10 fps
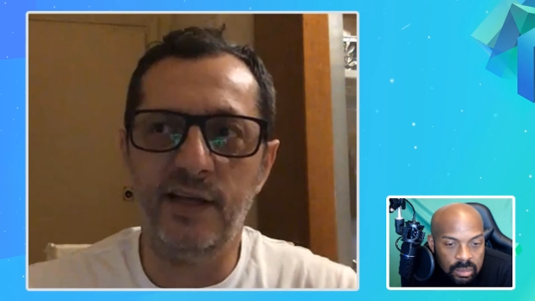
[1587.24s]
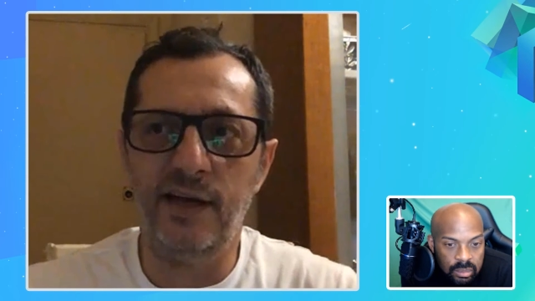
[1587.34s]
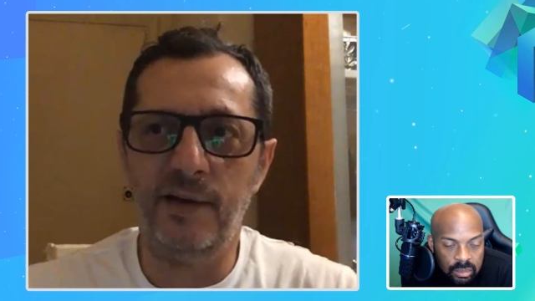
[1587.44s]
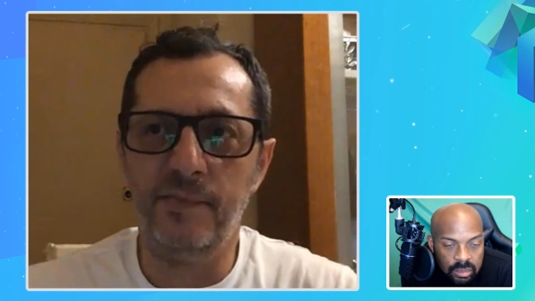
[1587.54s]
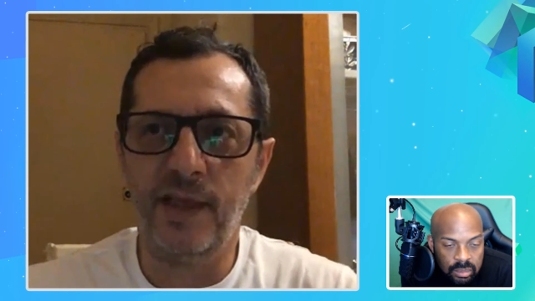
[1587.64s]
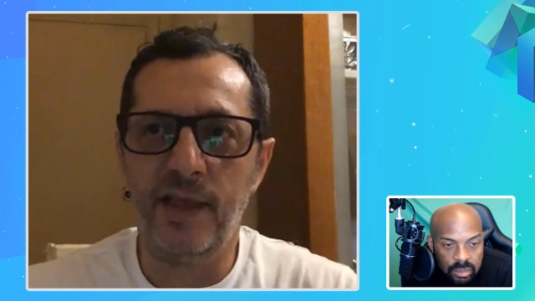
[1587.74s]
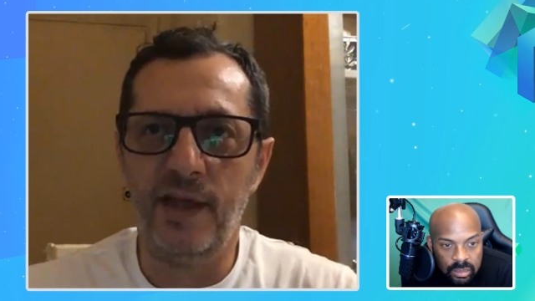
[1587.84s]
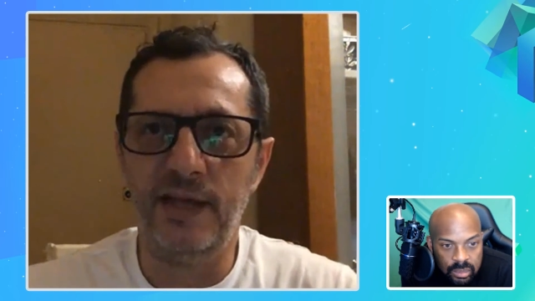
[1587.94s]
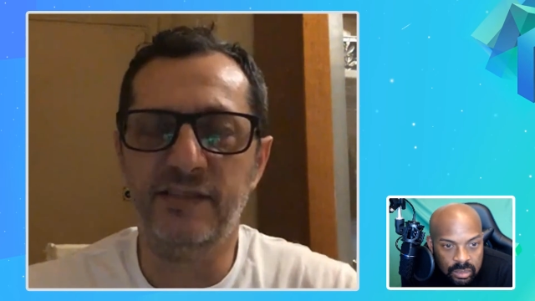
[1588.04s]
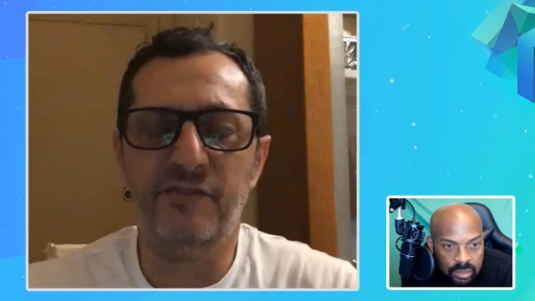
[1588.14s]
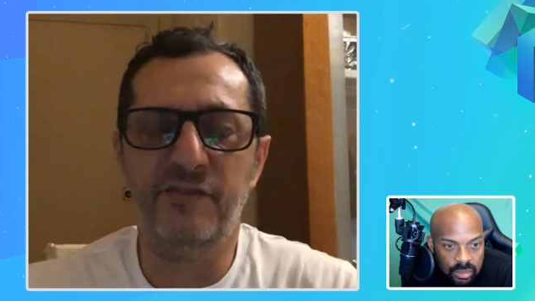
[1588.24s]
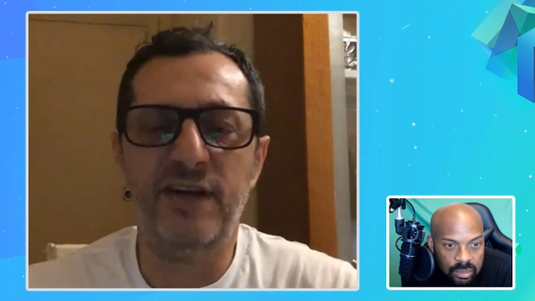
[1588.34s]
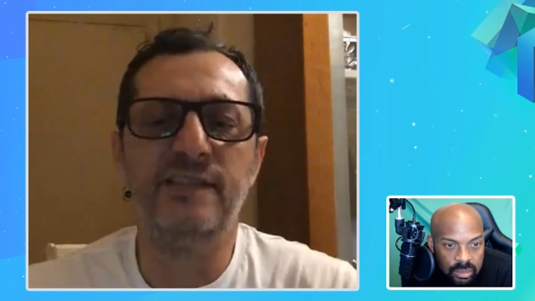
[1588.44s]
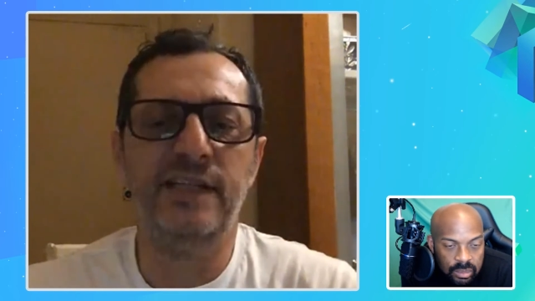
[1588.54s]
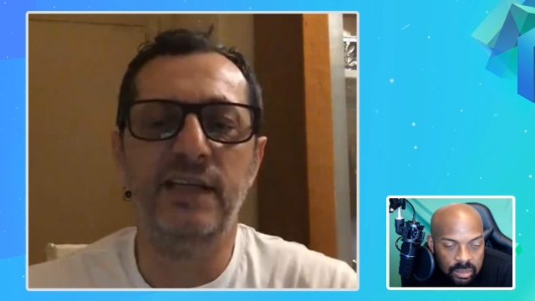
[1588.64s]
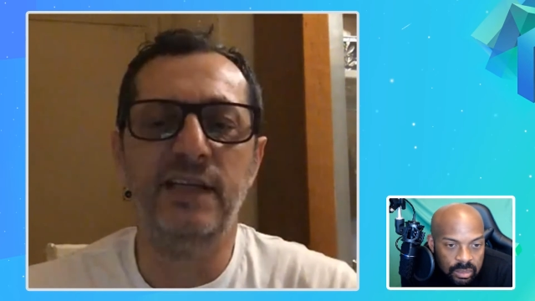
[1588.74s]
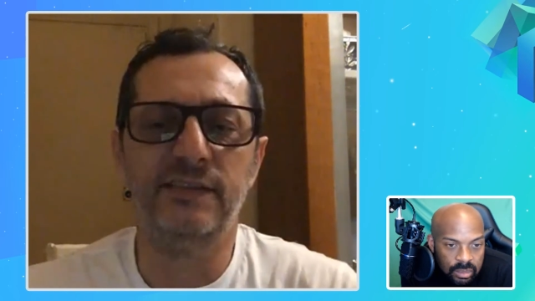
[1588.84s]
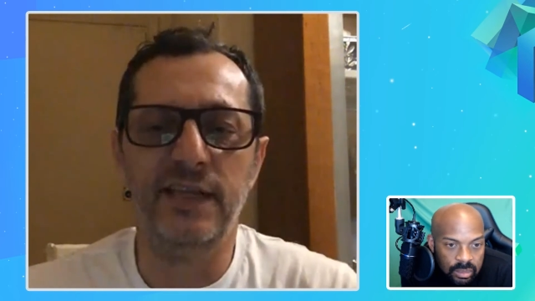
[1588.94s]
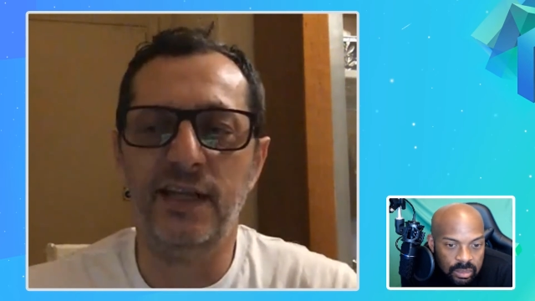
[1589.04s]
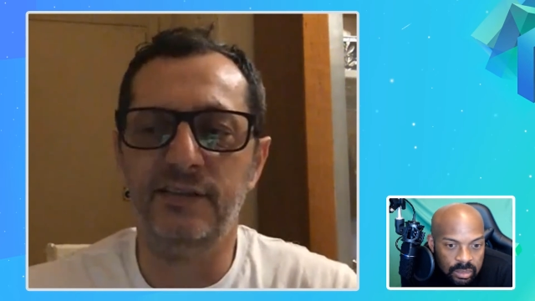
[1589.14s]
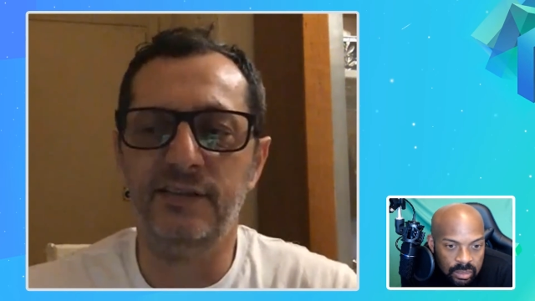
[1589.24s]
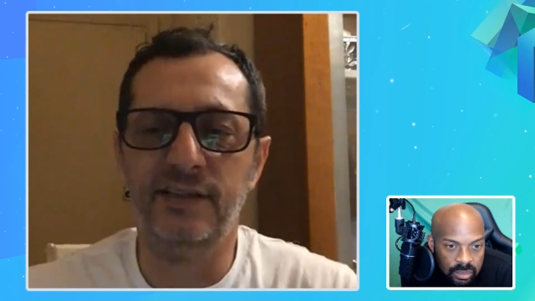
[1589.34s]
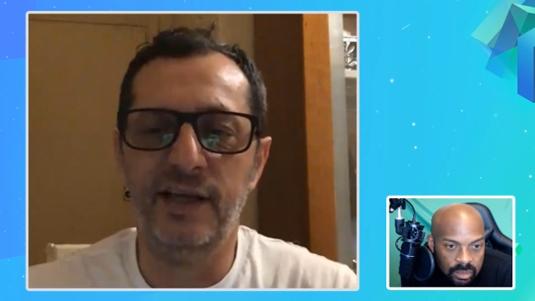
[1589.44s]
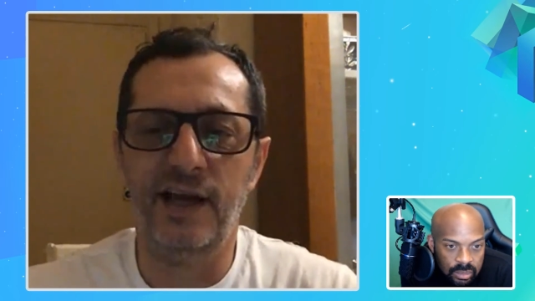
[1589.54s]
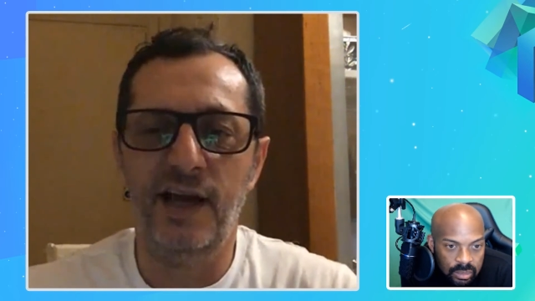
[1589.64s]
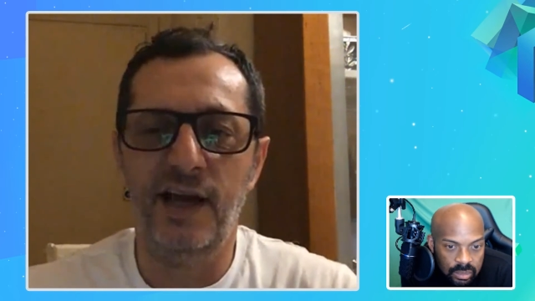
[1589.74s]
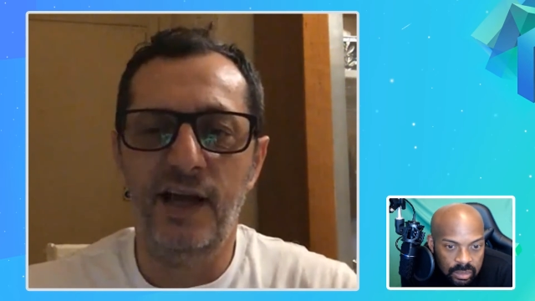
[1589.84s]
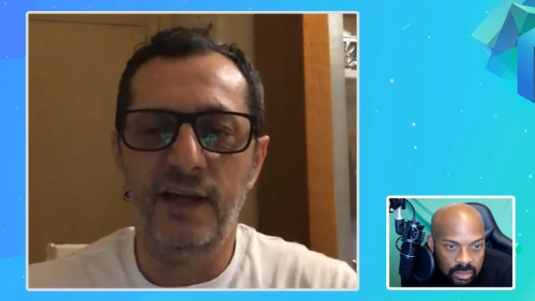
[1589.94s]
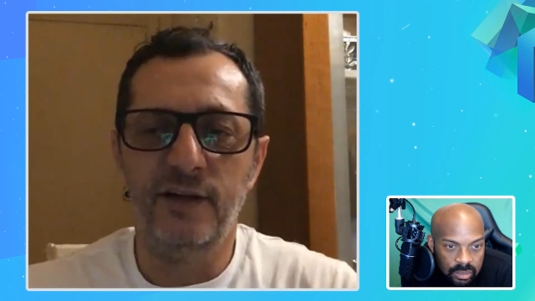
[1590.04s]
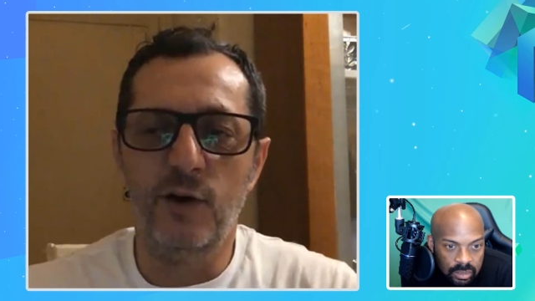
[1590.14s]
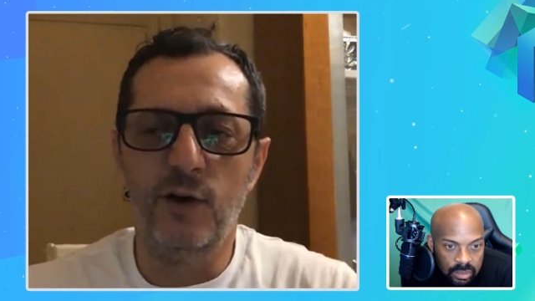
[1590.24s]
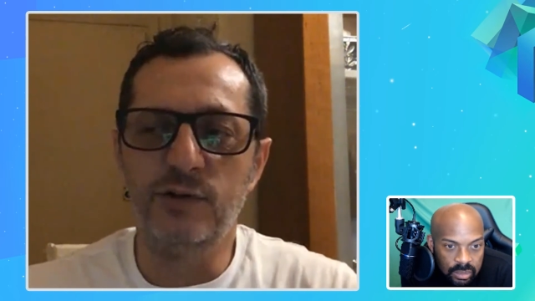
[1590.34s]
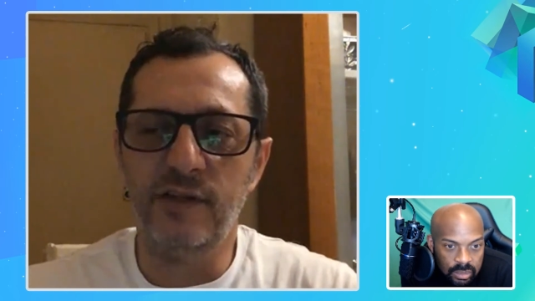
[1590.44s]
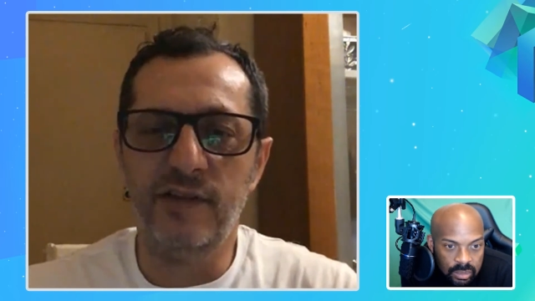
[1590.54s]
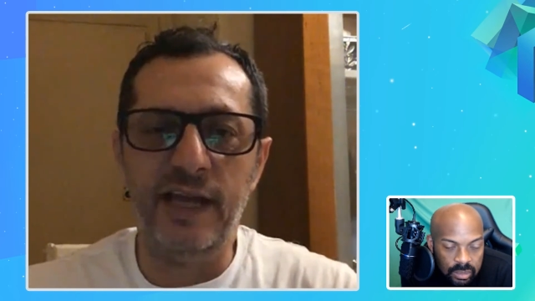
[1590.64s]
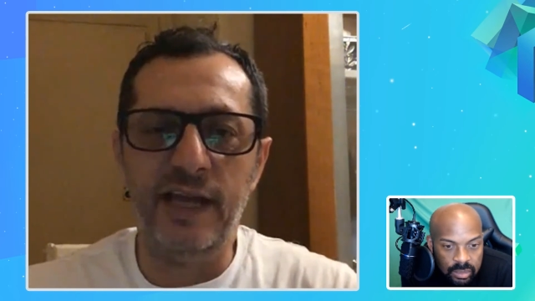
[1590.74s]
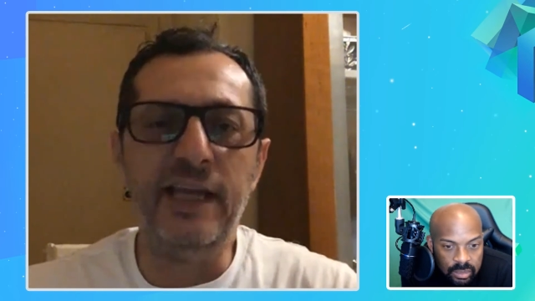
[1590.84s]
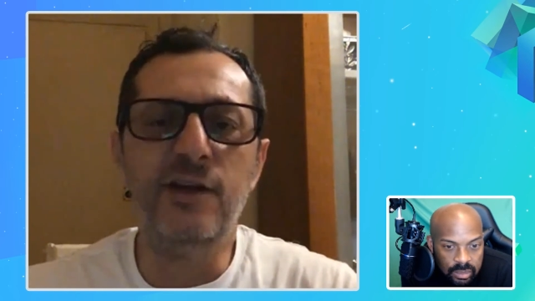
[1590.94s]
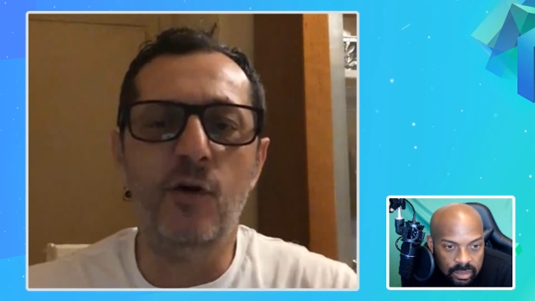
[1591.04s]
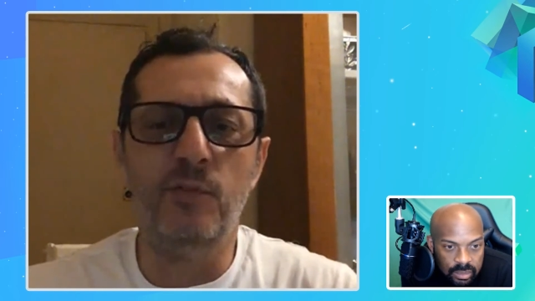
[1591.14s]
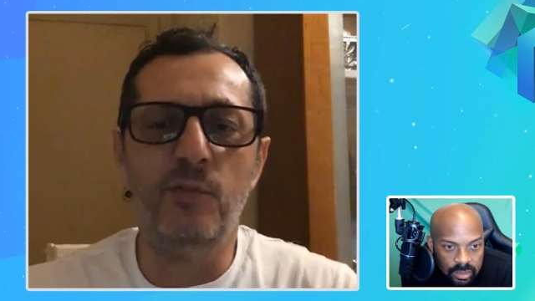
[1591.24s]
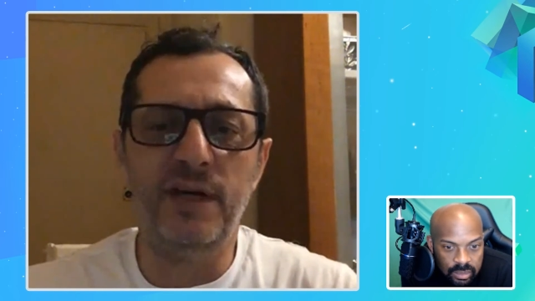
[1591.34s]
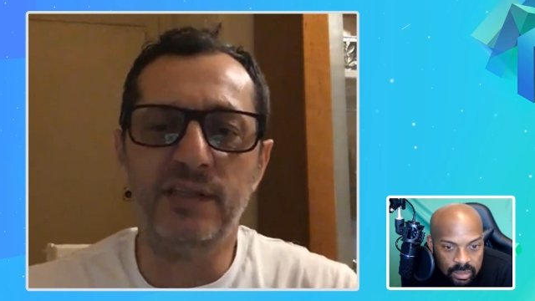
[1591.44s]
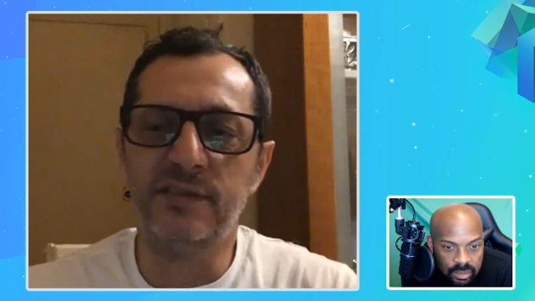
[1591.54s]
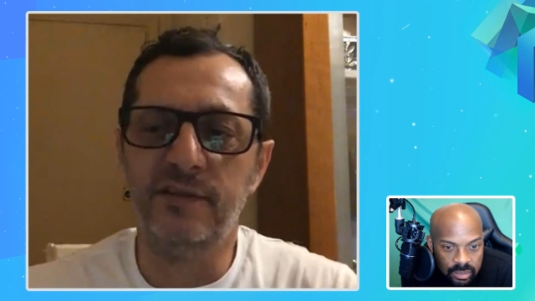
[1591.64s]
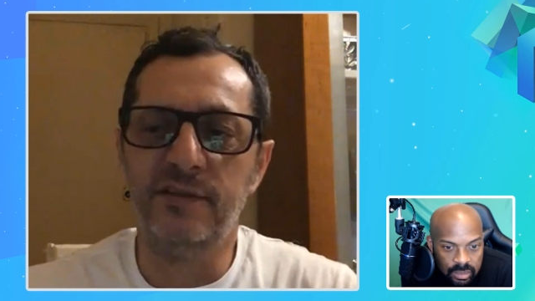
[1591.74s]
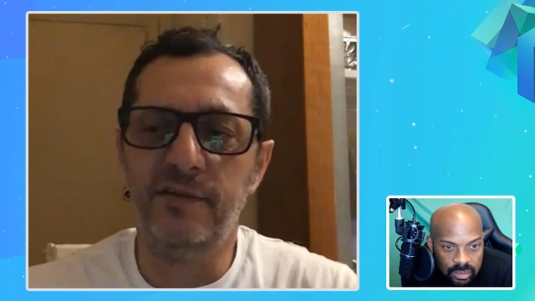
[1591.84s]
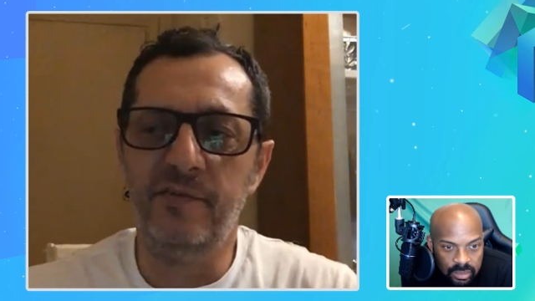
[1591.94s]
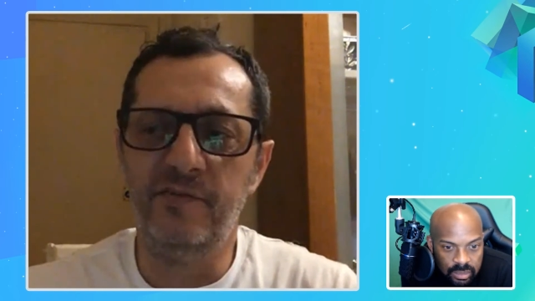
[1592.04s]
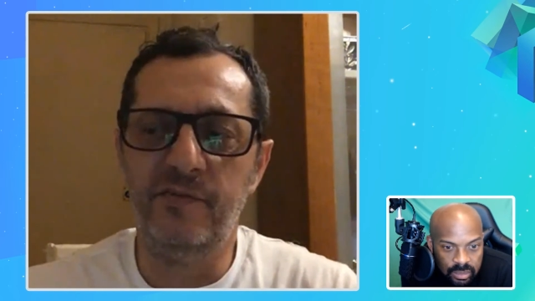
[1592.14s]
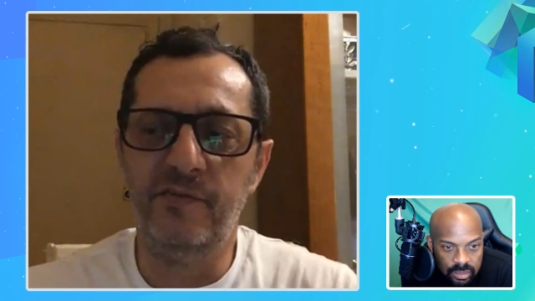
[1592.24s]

Speaker 1: the first industry that uh, in the e-commerce uh,